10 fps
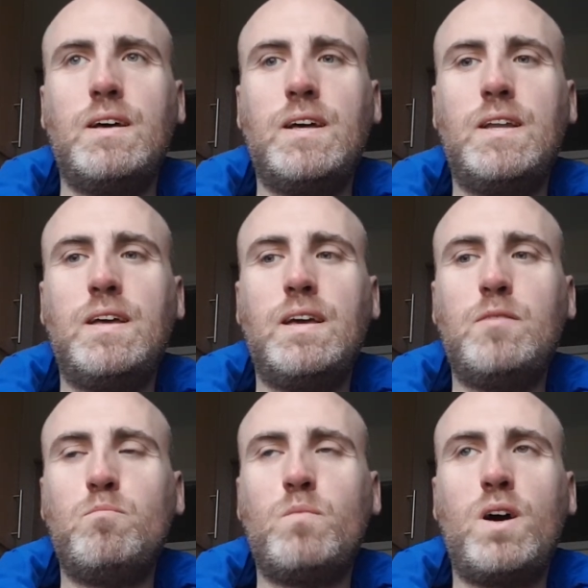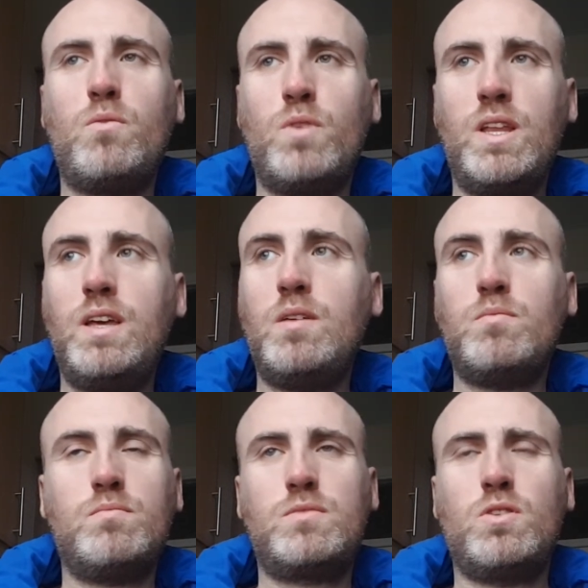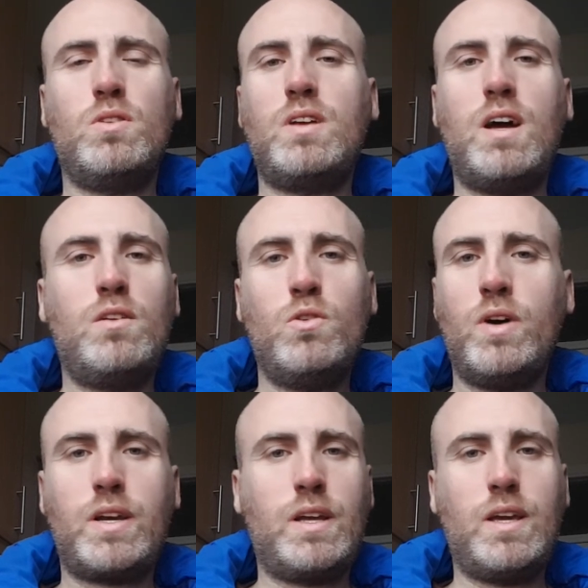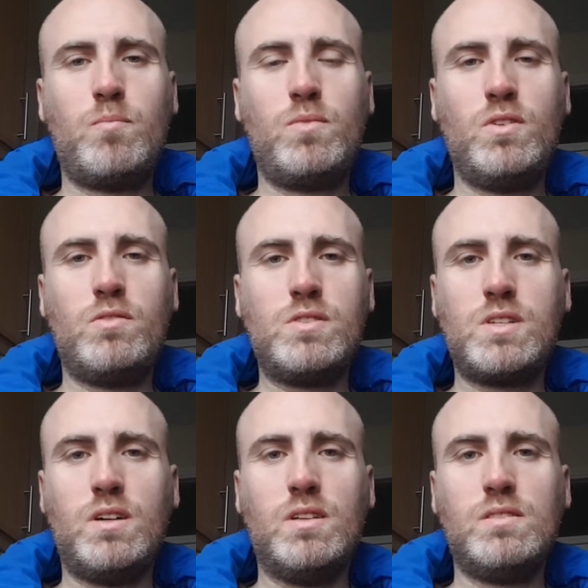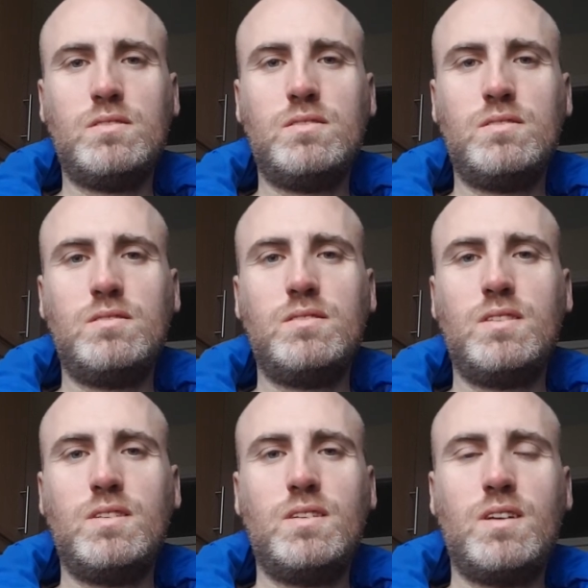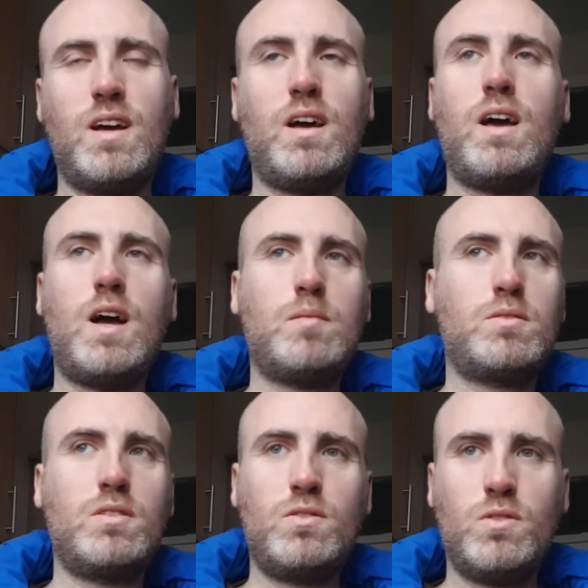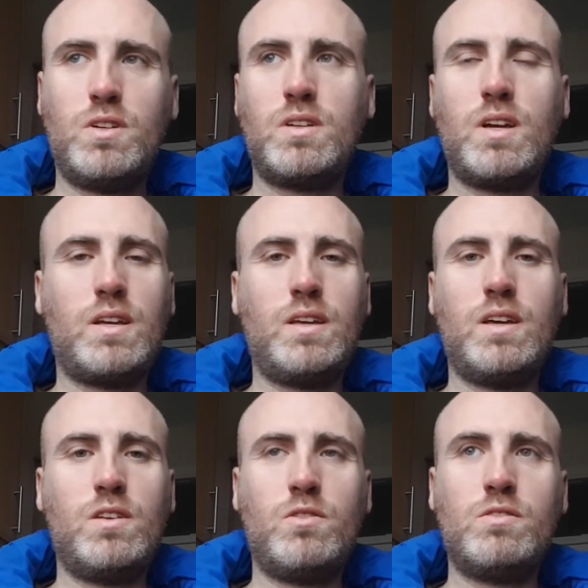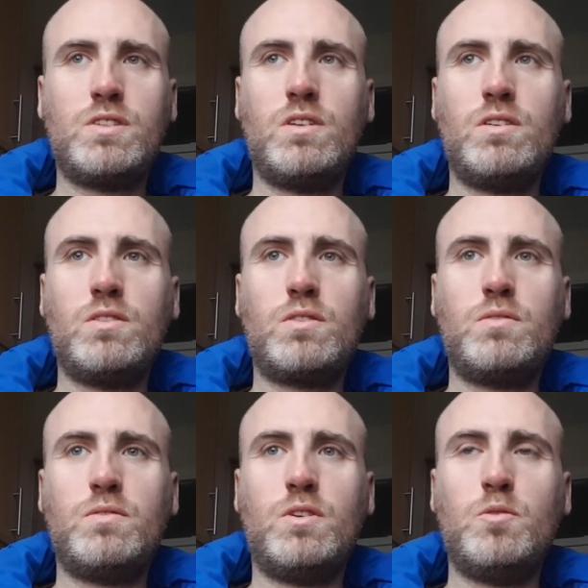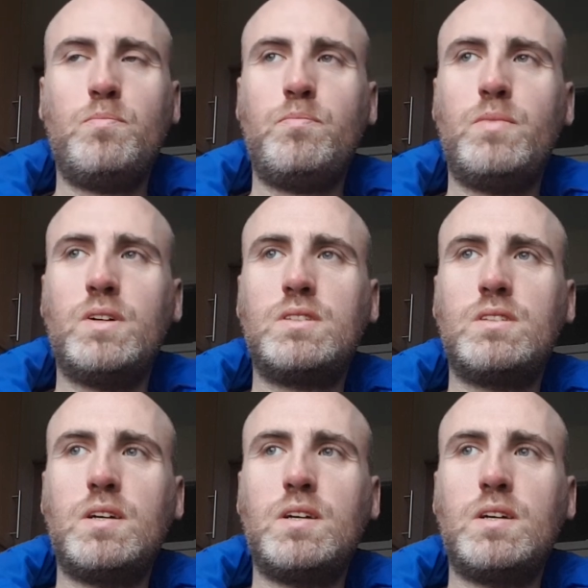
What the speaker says: And I really, totally, I know I can get your result. I absolutely know I can get you the result you're looking for. But